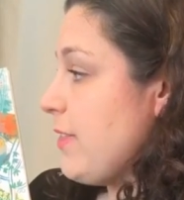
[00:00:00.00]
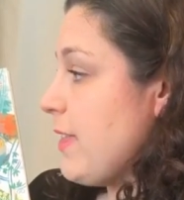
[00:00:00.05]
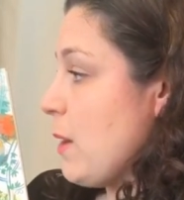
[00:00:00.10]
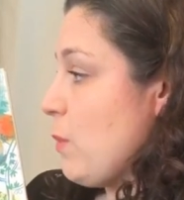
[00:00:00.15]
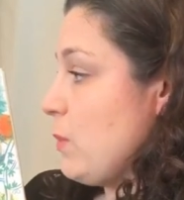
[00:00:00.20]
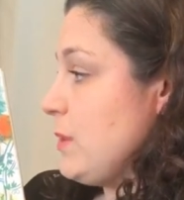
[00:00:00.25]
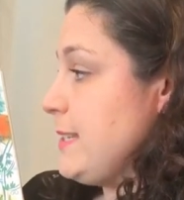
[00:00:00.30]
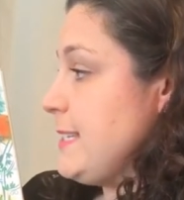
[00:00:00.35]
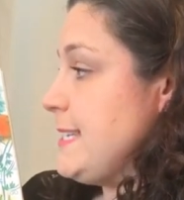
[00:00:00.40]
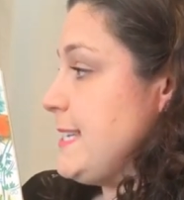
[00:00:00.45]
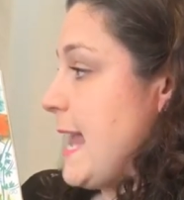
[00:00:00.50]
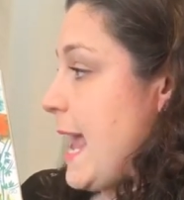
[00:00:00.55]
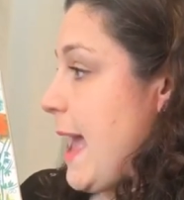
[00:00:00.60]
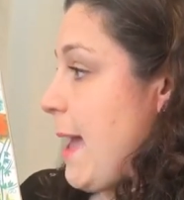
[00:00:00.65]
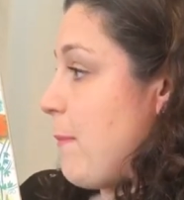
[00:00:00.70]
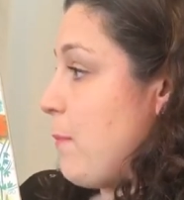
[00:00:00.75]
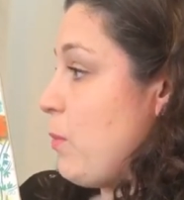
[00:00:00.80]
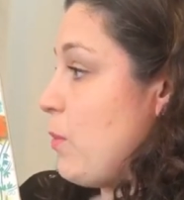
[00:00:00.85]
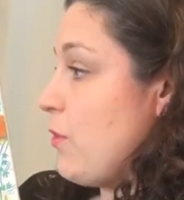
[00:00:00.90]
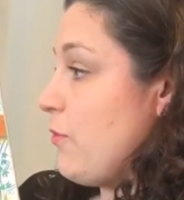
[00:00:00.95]
that was
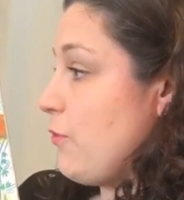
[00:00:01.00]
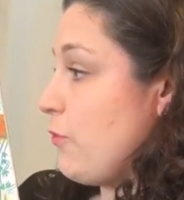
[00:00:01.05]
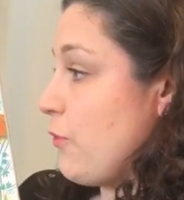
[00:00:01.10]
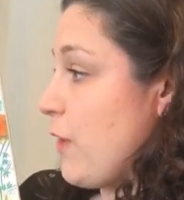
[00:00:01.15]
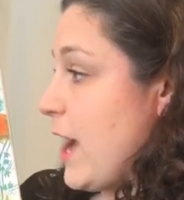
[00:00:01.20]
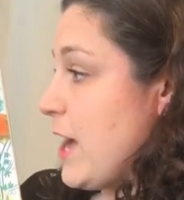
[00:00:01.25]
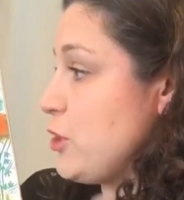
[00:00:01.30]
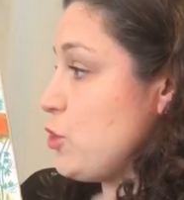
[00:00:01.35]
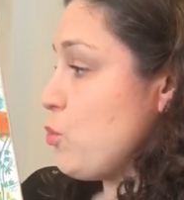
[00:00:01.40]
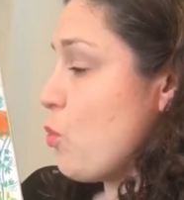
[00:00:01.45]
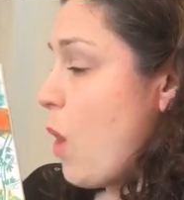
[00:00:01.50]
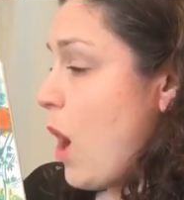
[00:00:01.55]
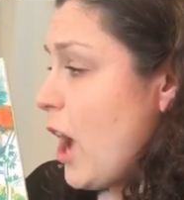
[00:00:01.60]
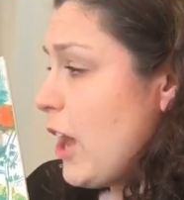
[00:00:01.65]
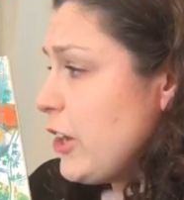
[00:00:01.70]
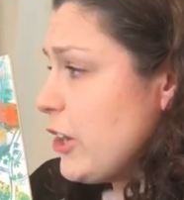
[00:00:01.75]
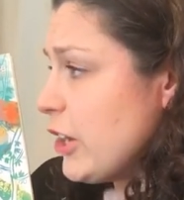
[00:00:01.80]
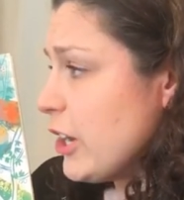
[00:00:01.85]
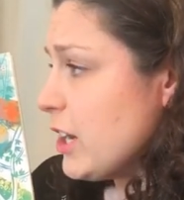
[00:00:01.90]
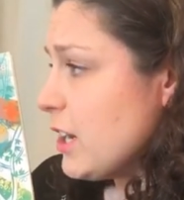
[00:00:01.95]
damp with fresh
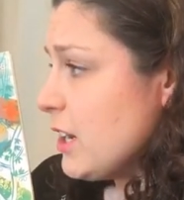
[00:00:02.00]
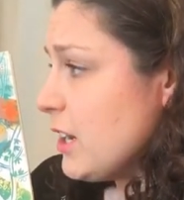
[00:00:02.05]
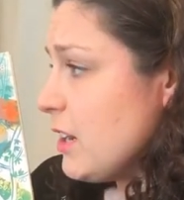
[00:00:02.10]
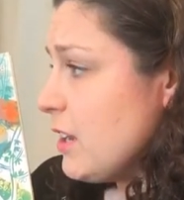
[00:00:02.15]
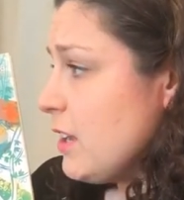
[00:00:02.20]
water.